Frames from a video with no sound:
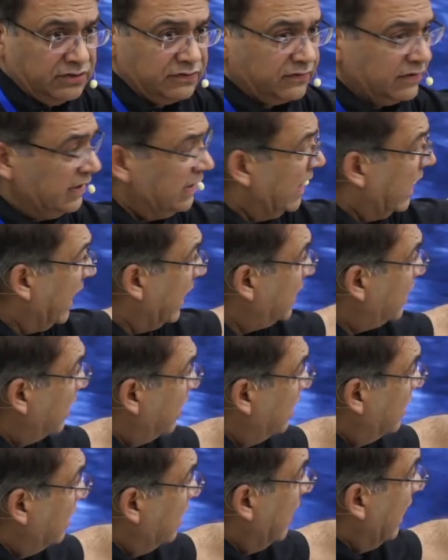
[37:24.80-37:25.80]
You see that?
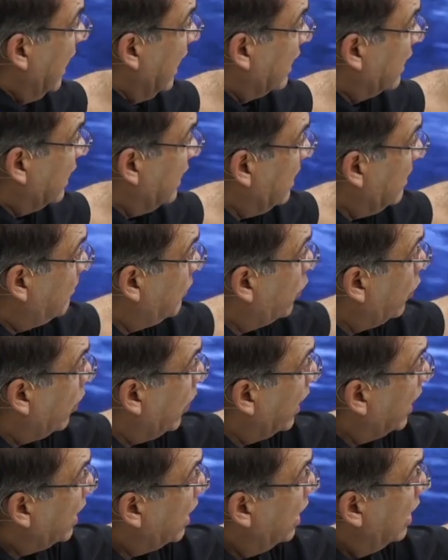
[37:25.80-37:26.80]
And keep
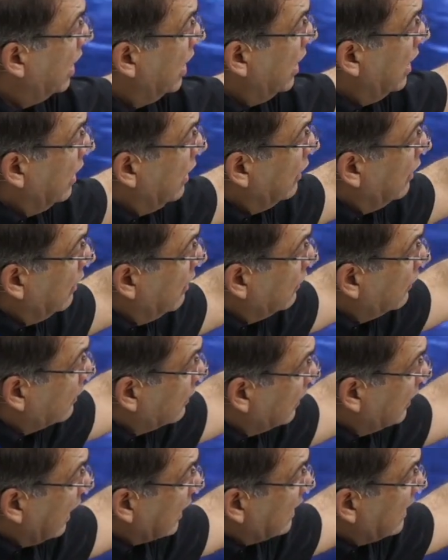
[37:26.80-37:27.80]
going.
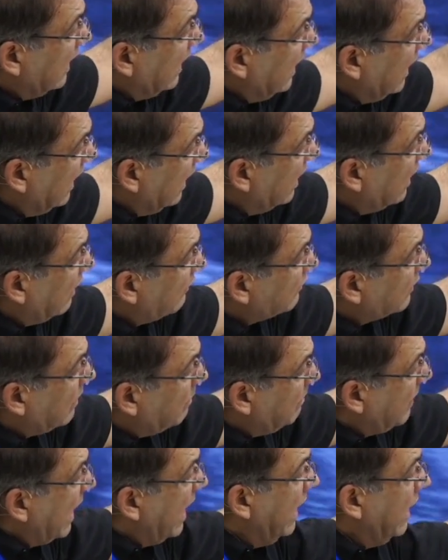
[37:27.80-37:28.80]
The tail of the
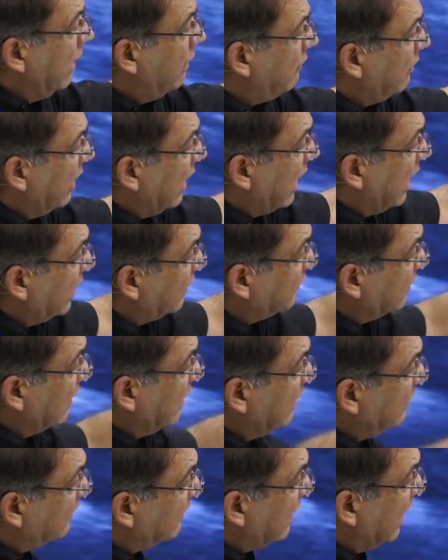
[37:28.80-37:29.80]
pancreas
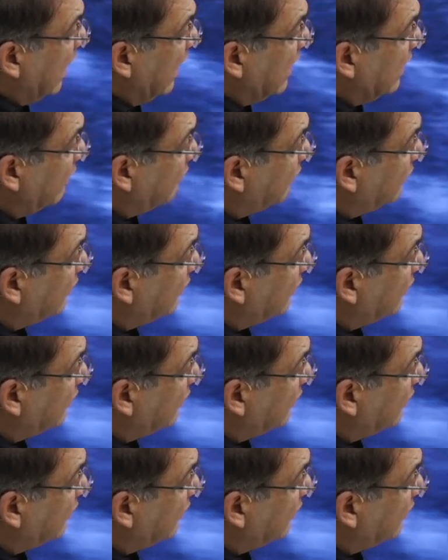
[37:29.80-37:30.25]
is kind of